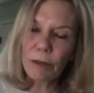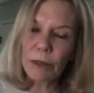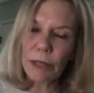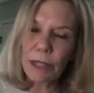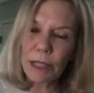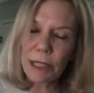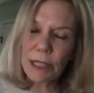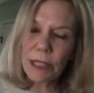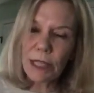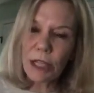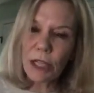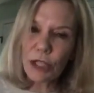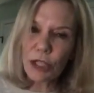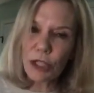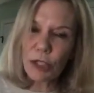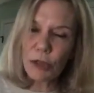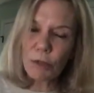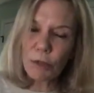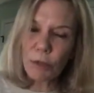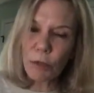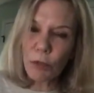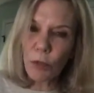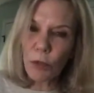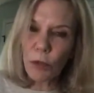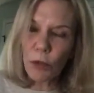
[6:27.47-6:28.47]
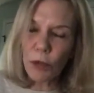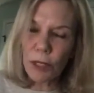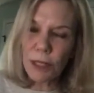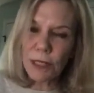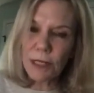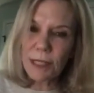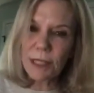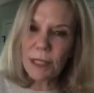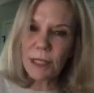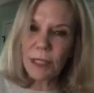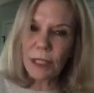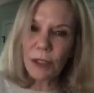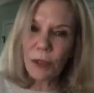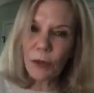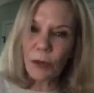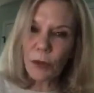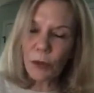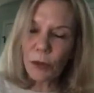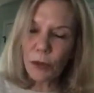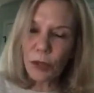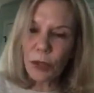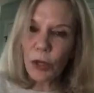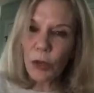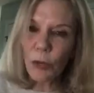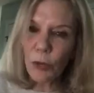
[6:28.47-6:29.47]
discussion boards in
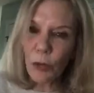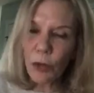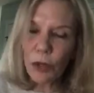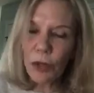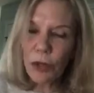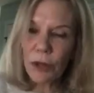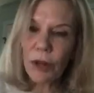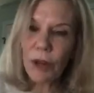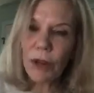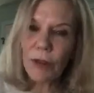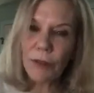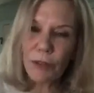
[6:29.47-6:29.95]
the order